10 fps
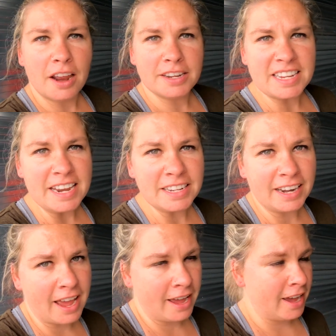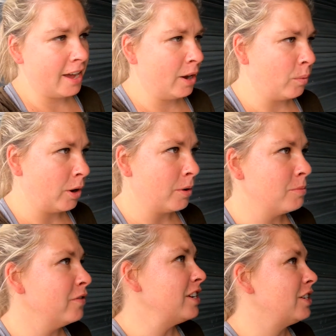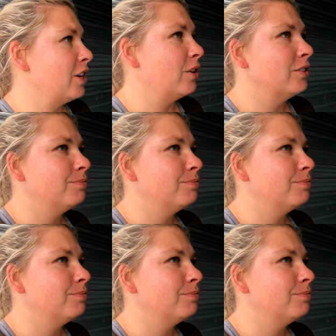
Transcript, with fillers: unattended at where we're moving to.